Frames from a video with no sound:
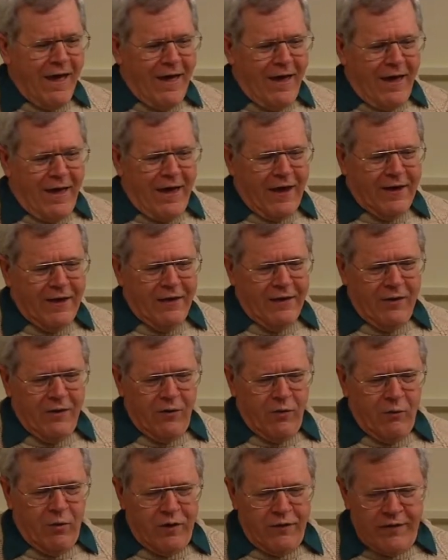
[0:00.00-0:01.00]
And
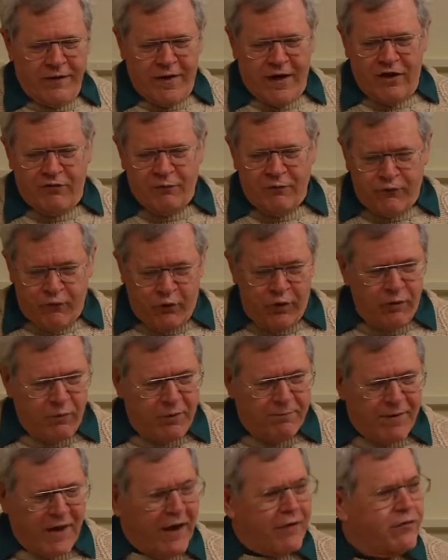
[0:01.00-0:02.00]
one of the guys, before he
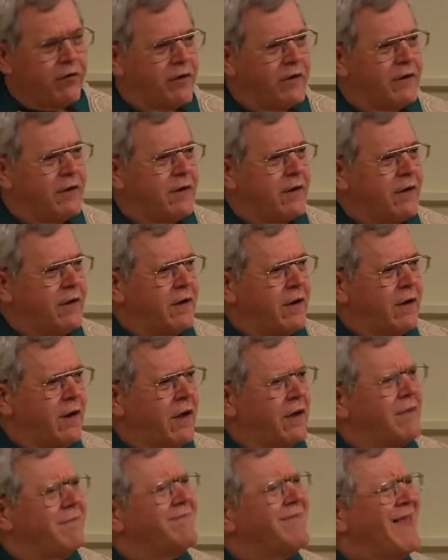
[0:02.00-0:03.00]
went back, thought,
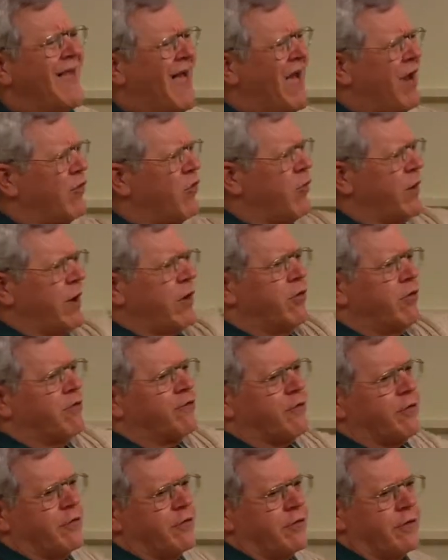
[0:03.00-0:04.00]
nah, I'll go in a little
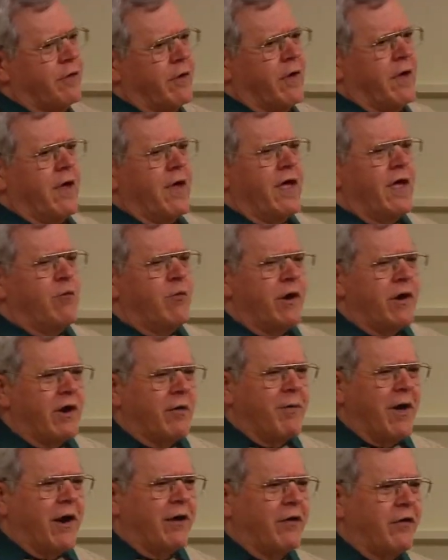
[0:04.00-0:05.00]
further. He went in
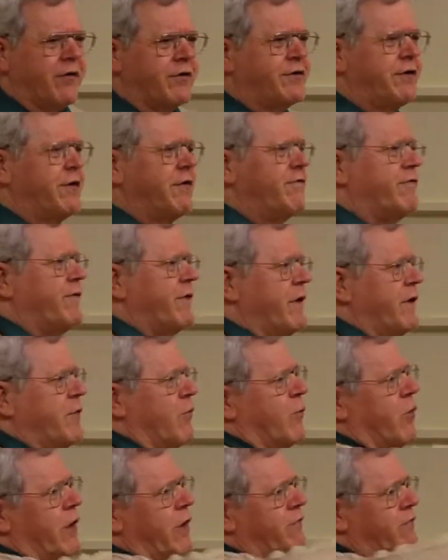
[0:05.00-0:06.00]
about another 10
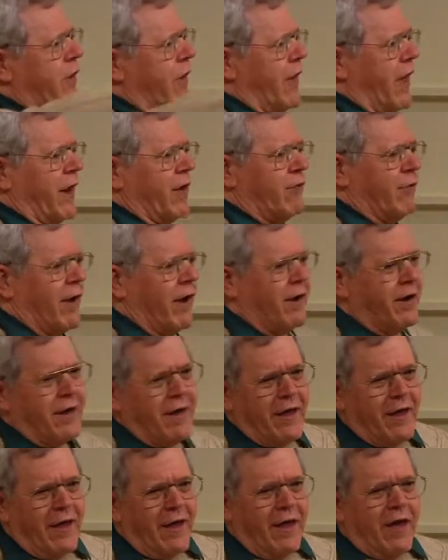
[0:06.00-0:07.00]
feet, waved the light around,
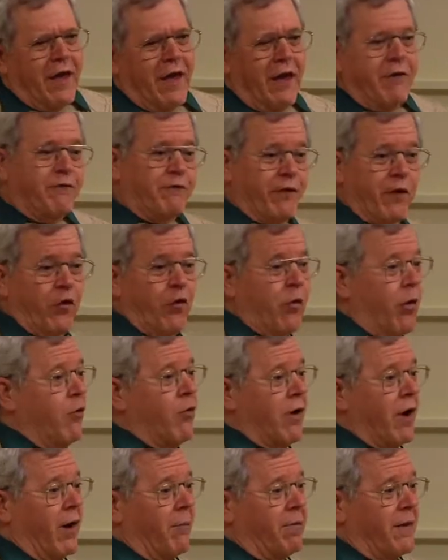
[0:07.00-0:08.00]
and Phil
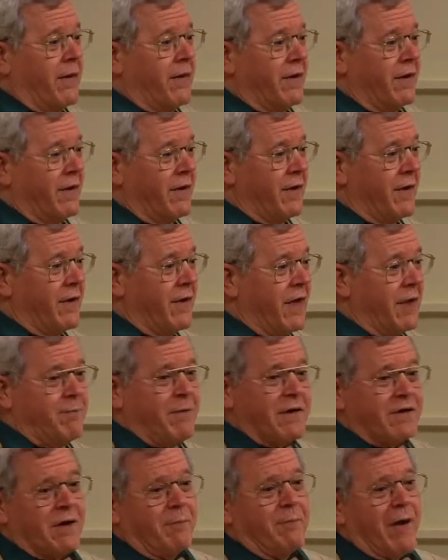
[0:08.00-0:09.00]
woke up. He
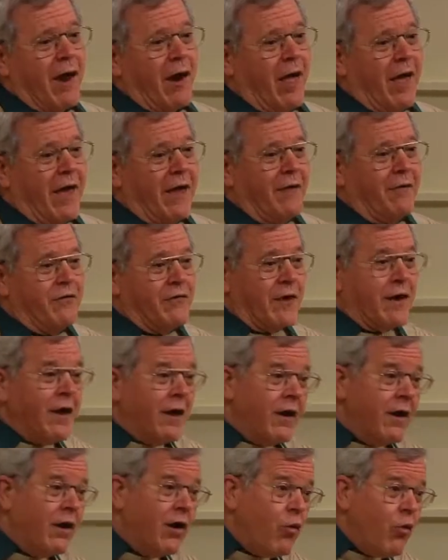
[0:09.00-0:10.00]
picked up my light and said,
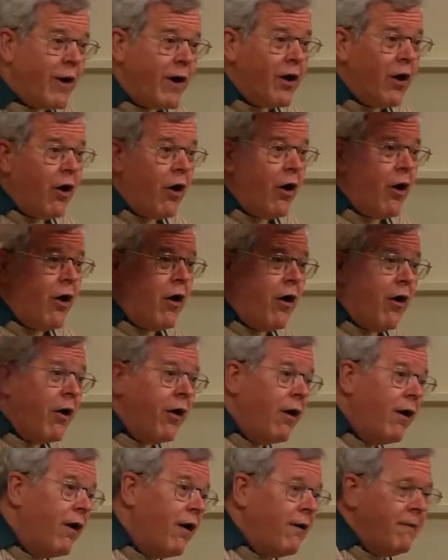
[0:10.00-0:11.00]
here we
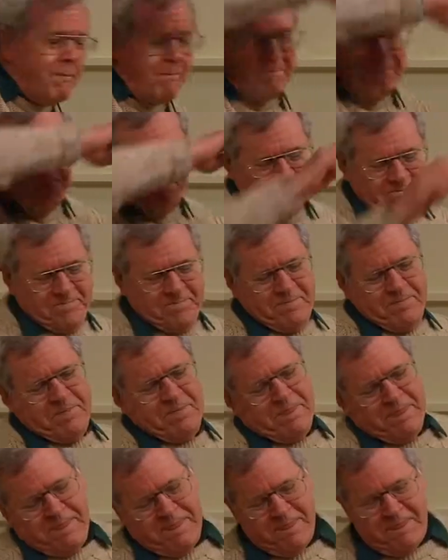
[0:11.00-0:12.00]

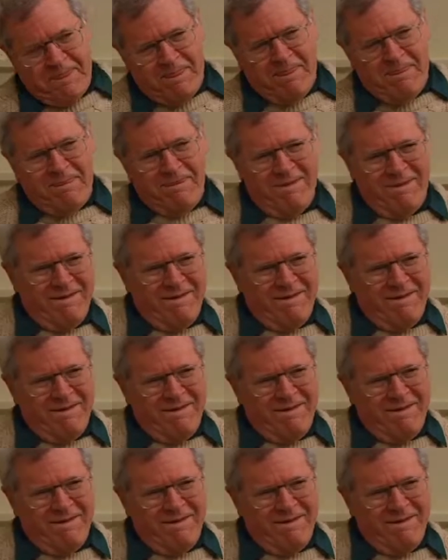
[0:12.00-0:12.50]
are.